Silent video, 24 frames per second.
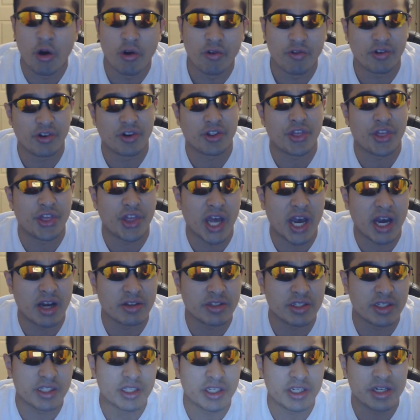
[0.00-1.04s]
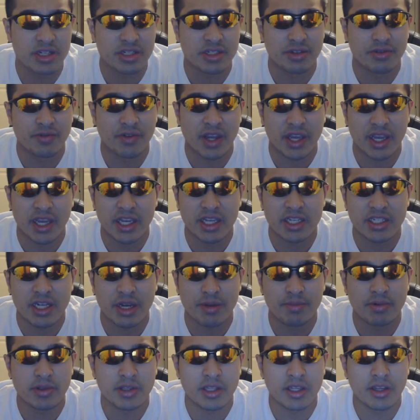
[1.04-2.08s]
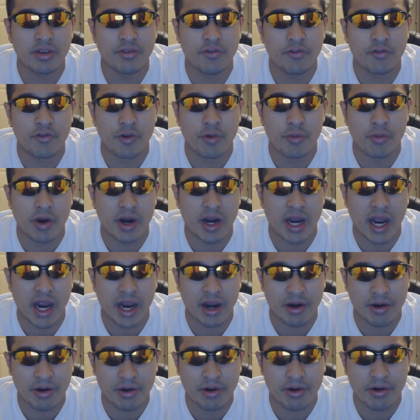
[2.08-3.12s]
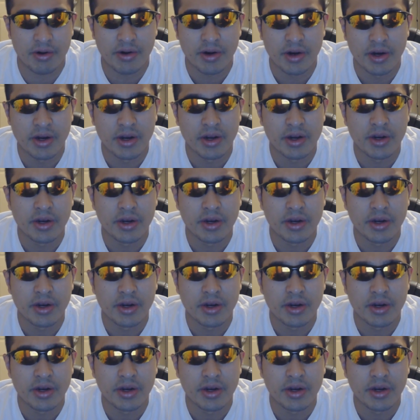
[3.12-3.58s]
over 1,000 years of age, I believe, from what I heard.